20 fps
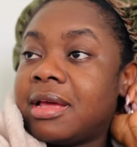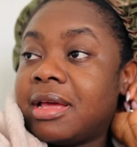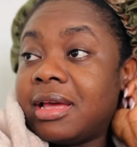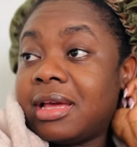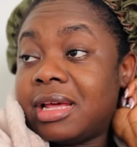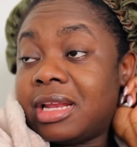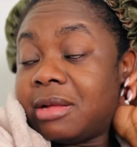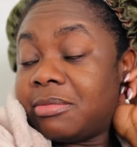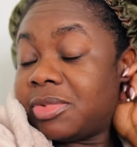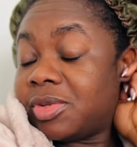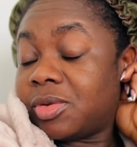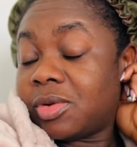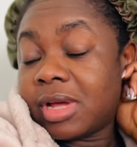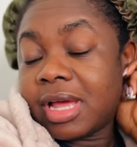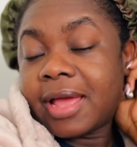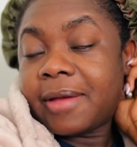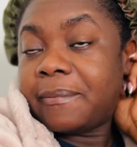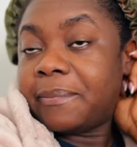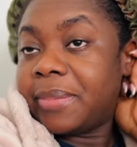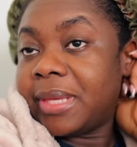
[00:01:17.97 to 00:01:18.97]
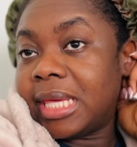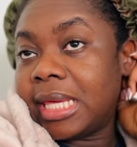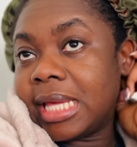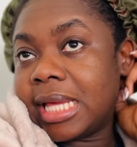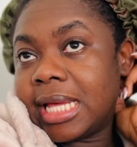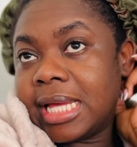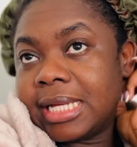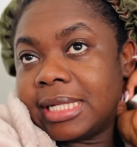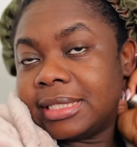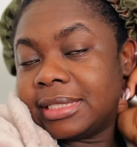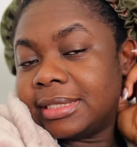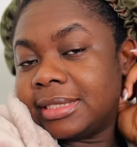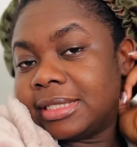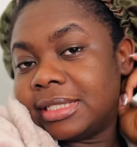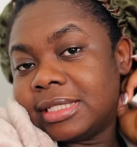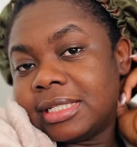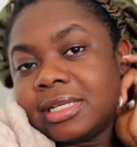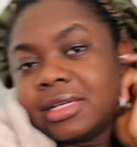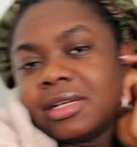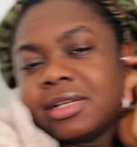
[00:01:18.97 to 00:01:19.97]
And I'm so happy. And
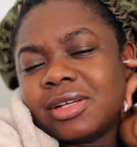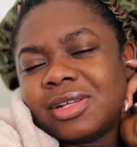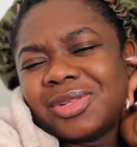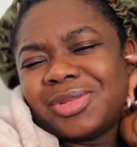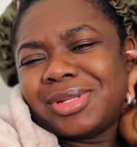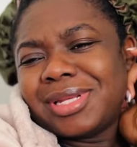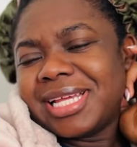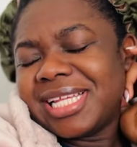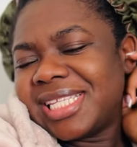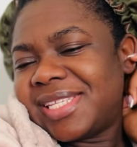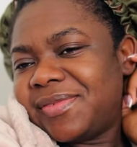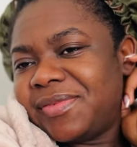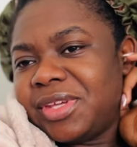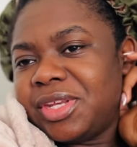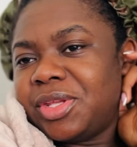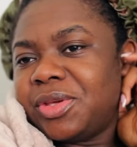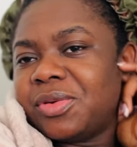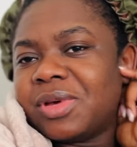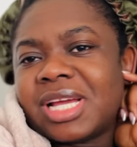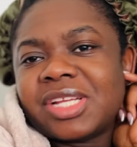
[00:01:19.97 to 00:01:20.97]
today's video,